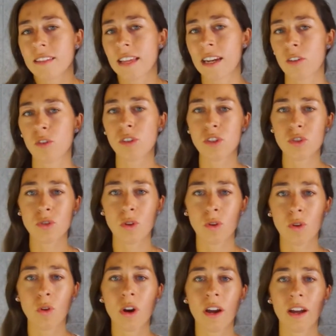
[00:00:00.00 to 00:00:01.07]

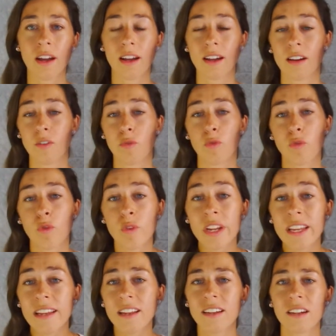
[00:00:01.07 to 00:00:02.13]
also
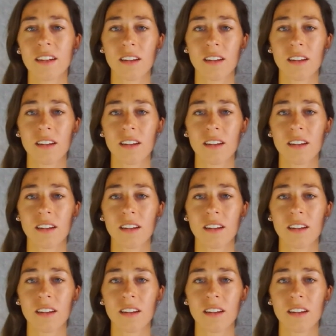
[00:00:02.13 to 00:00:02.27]
free